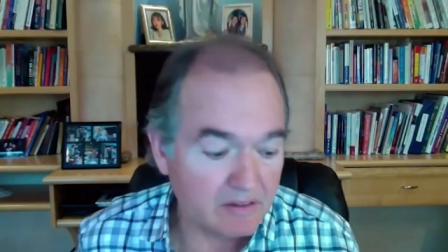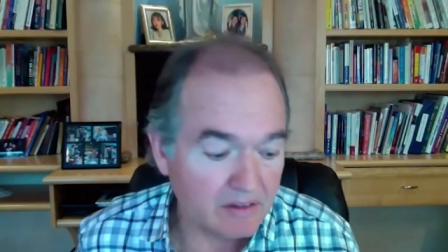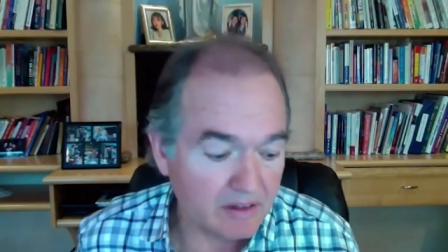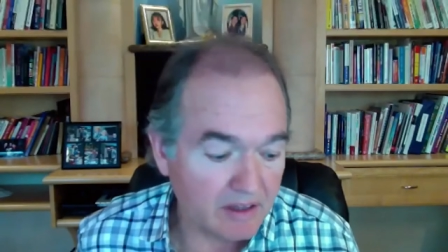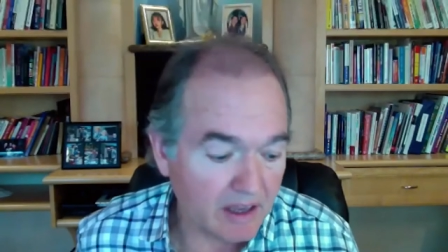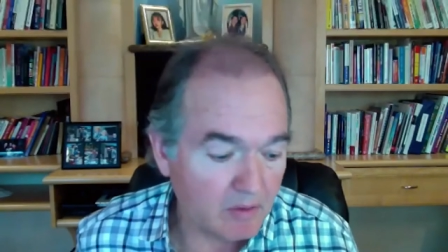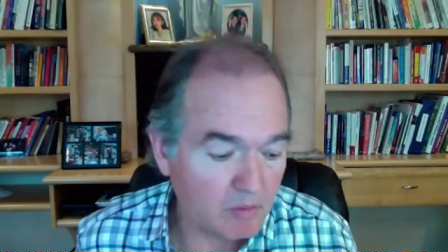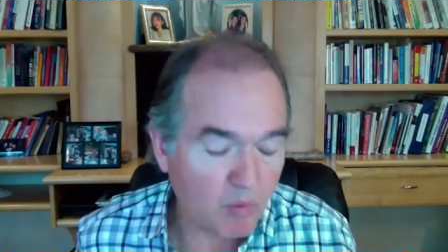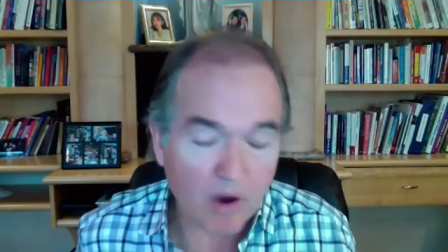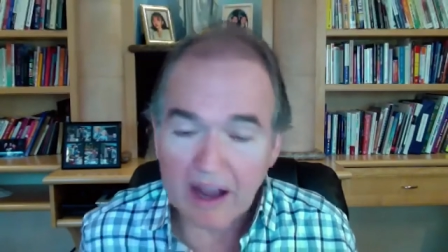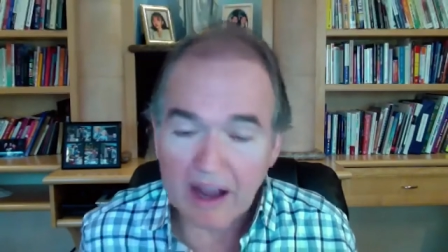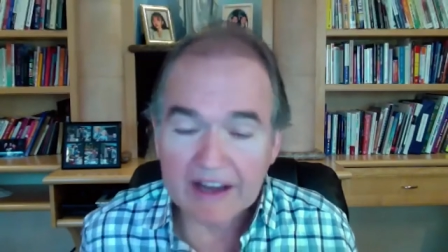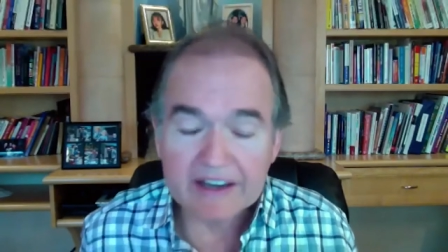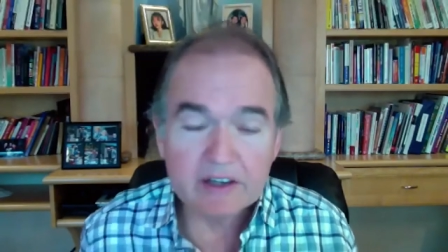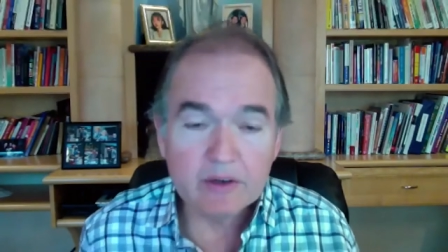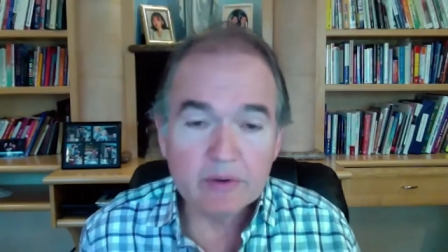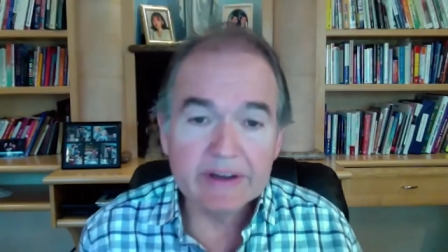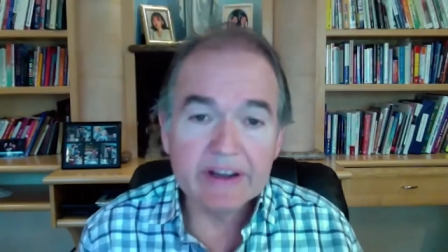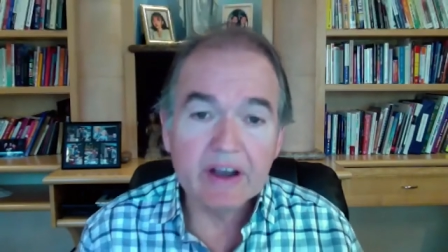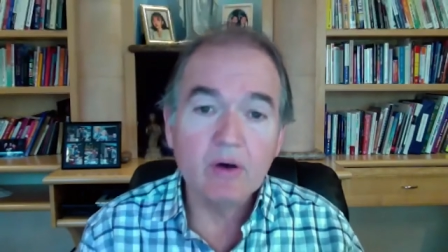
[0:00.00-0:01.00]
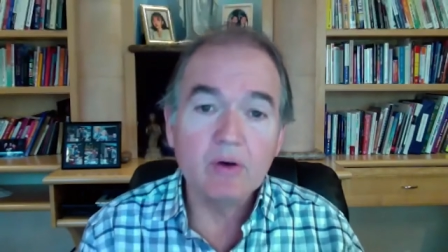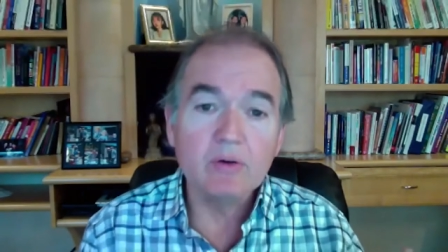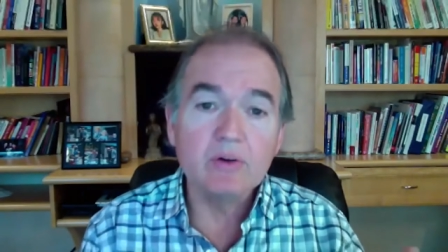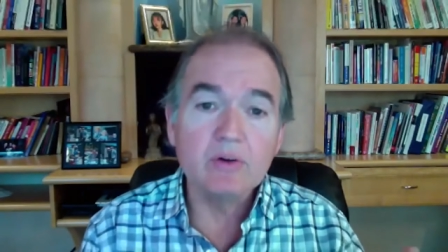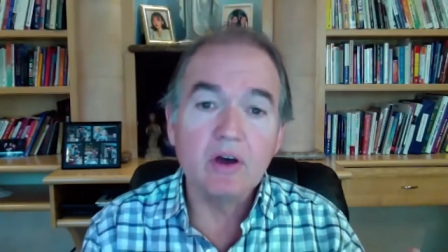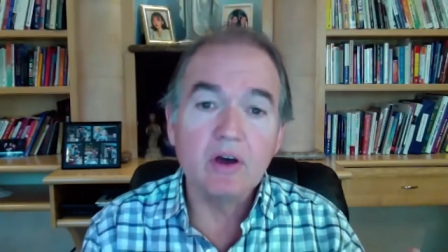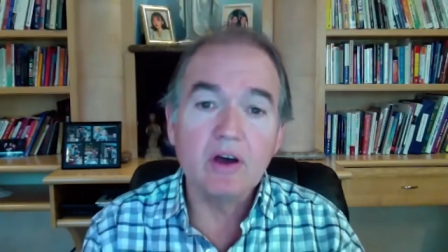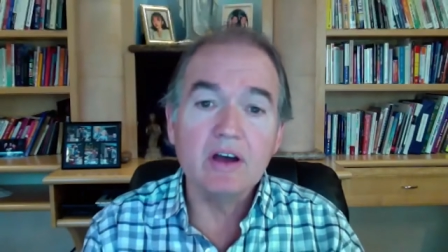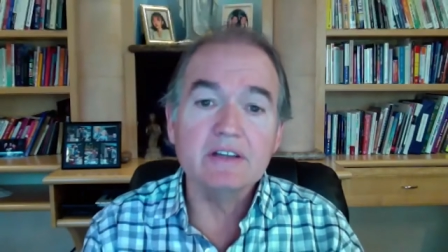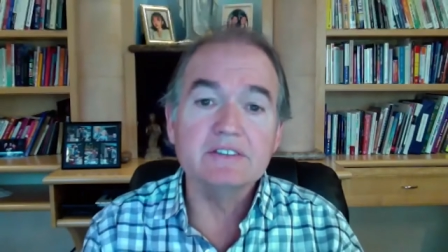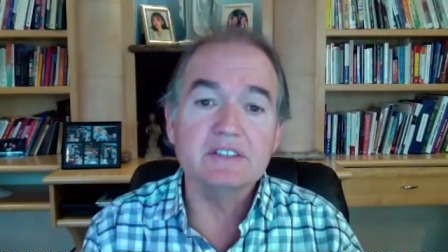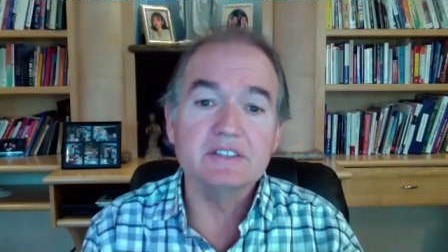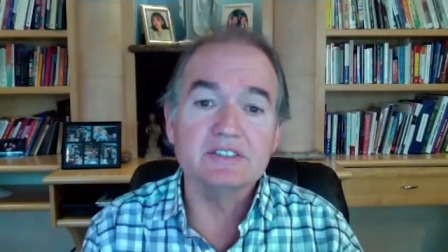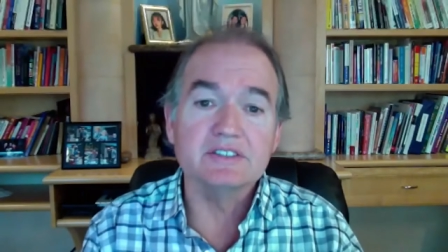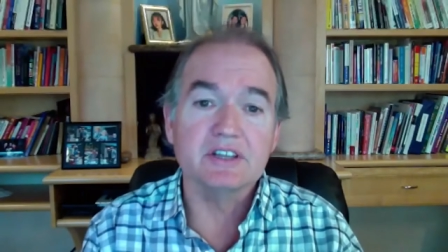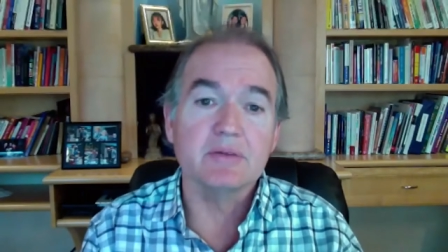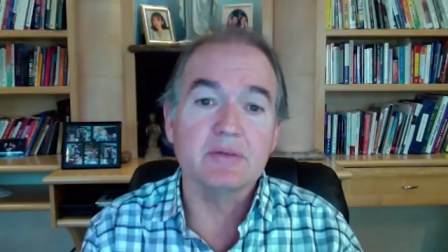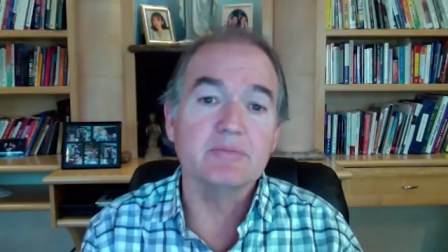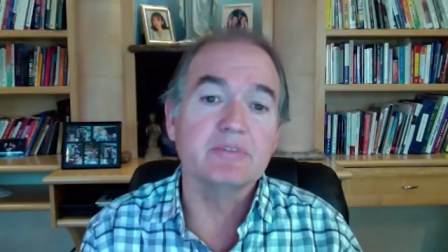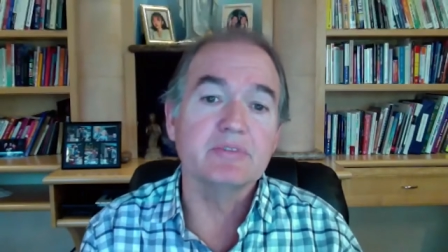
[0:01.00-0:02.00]
And why do we hold on to
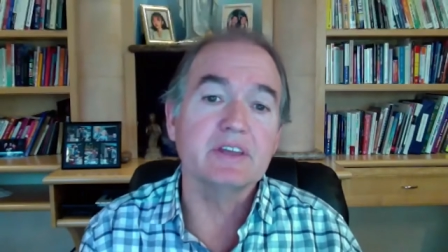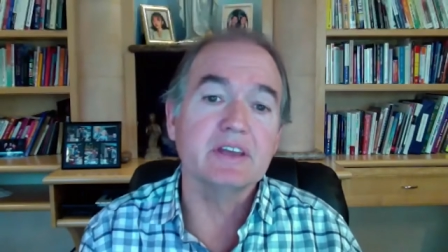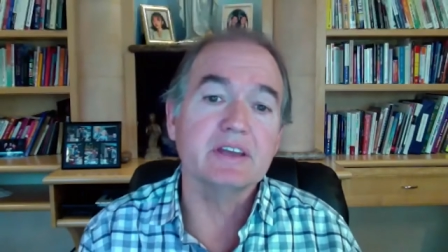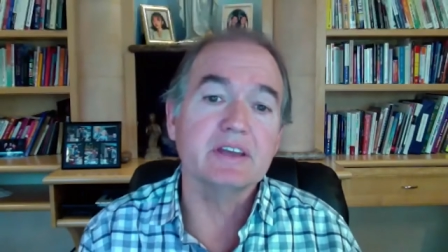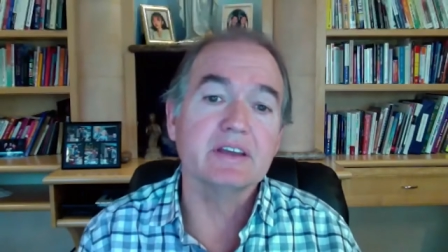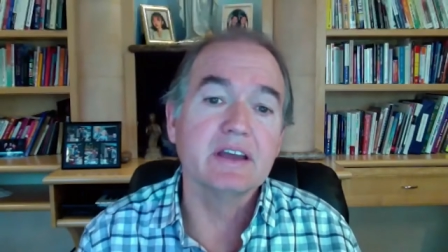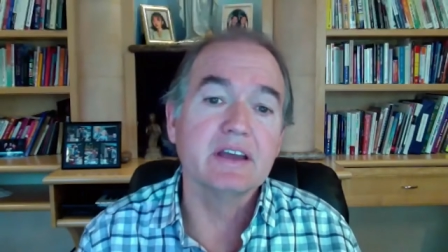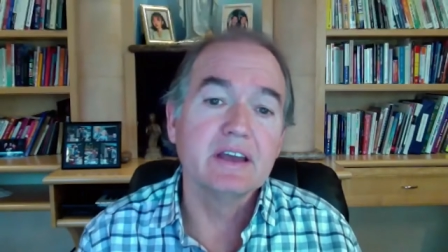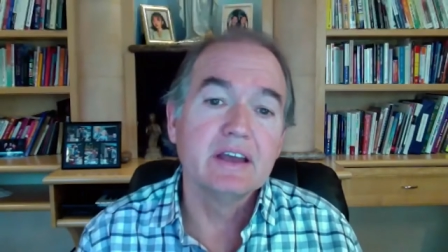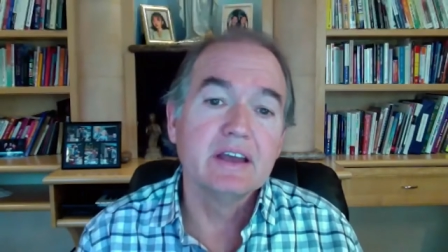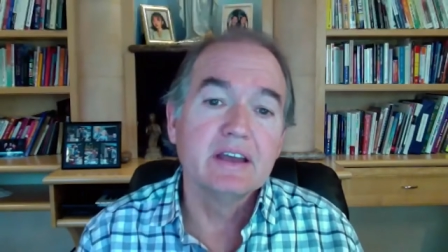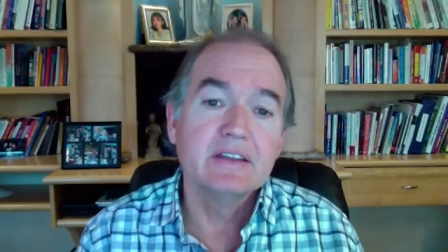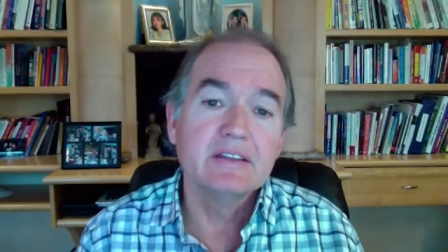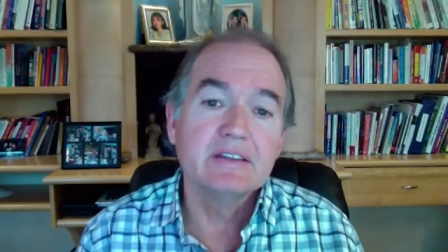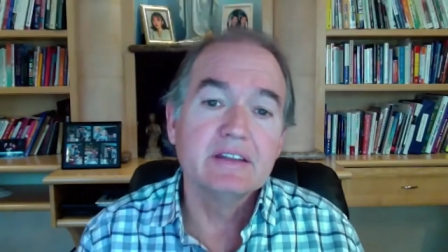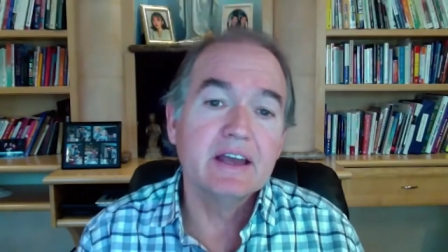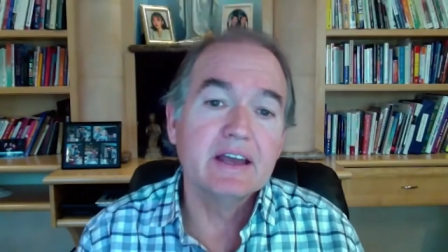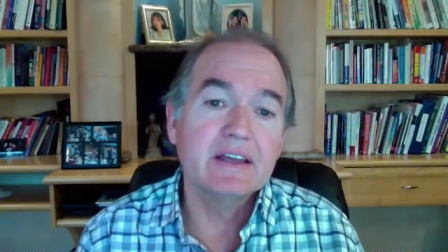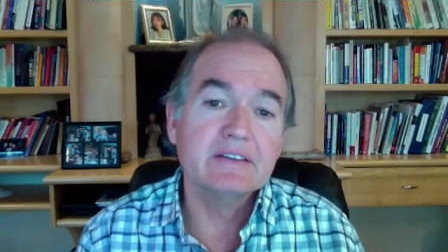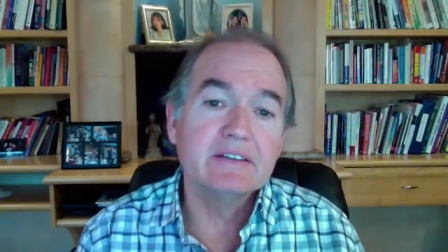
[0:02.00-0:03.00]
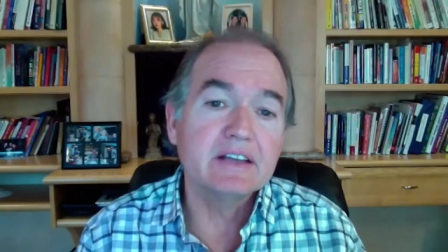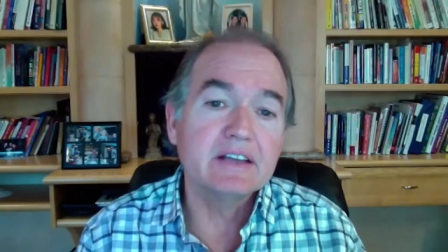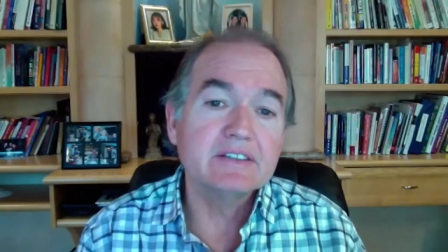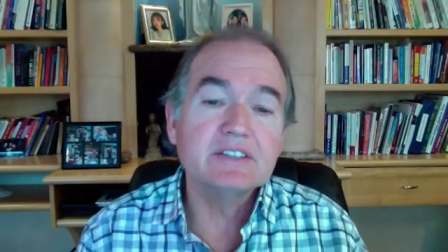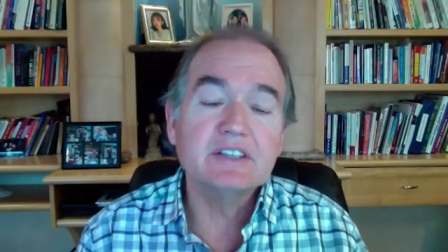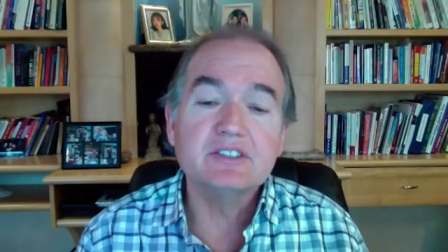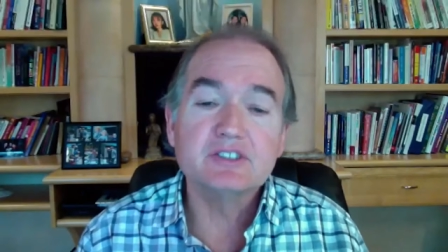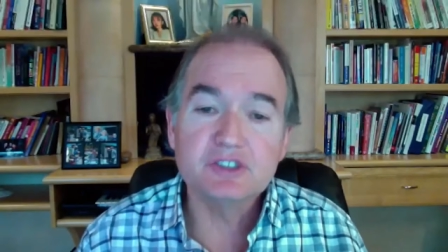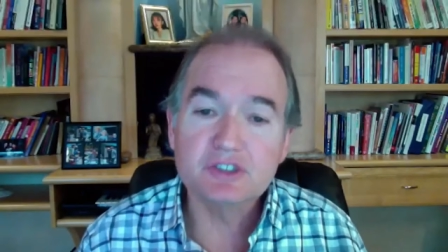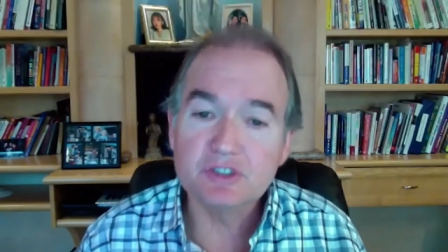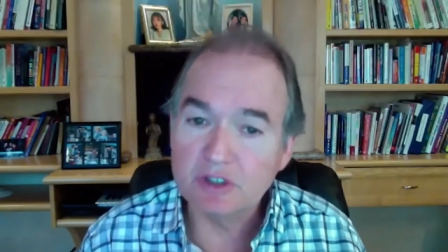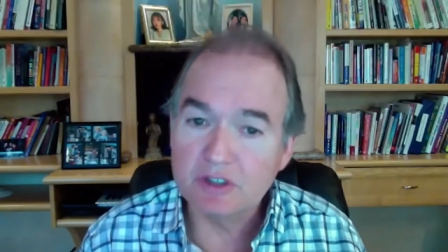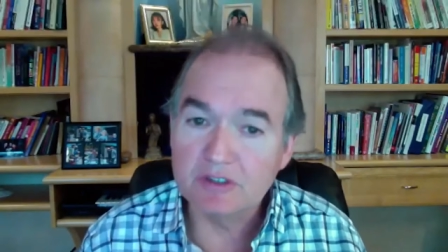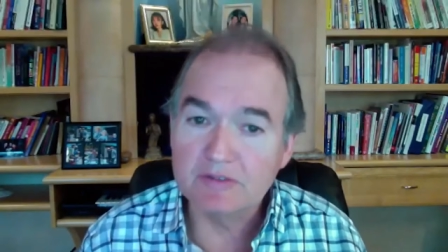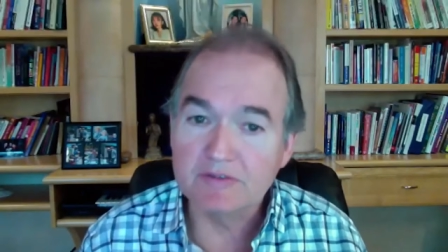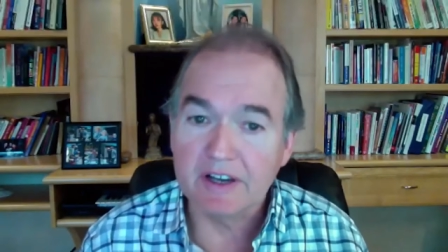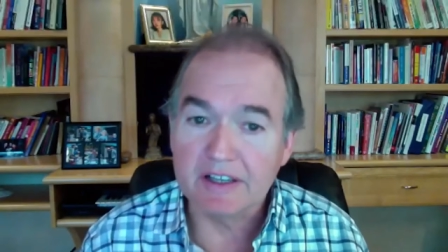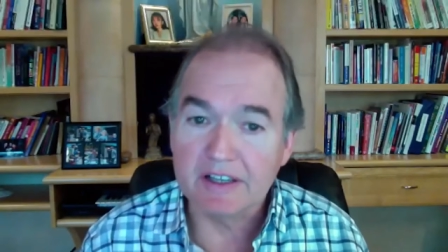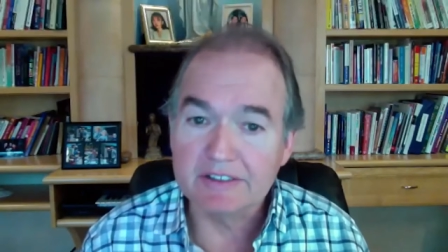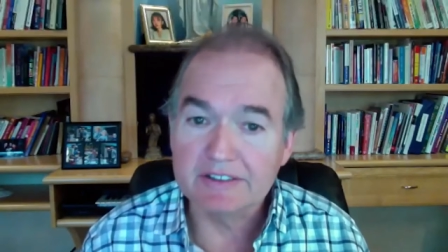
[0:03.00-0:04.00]
something that doesn't
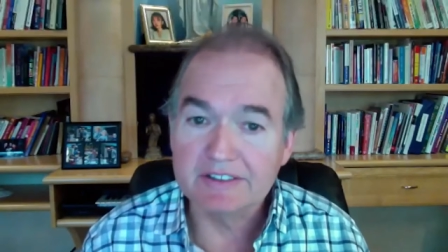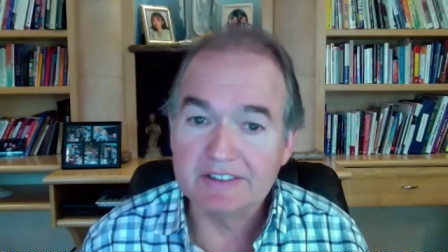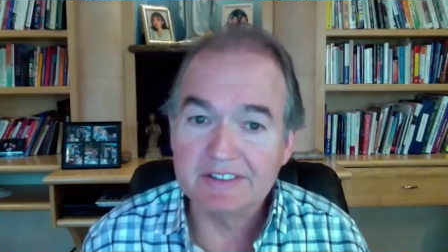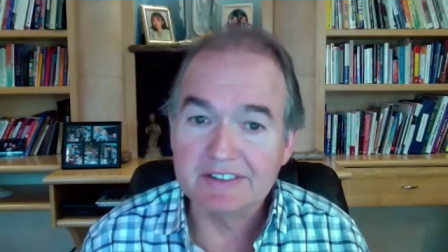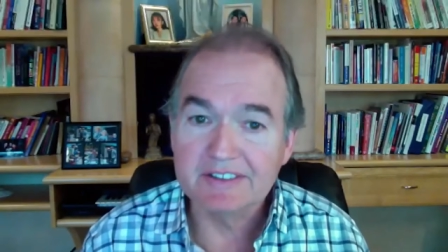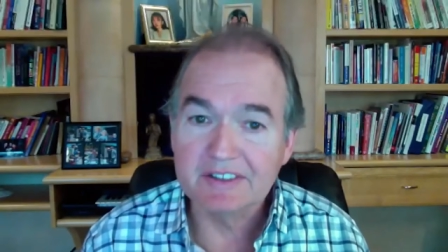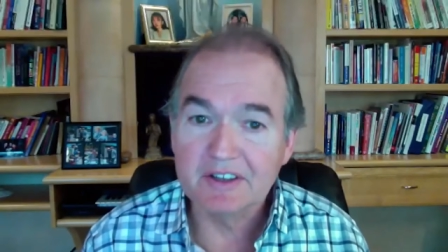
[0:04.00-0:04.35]
serve us?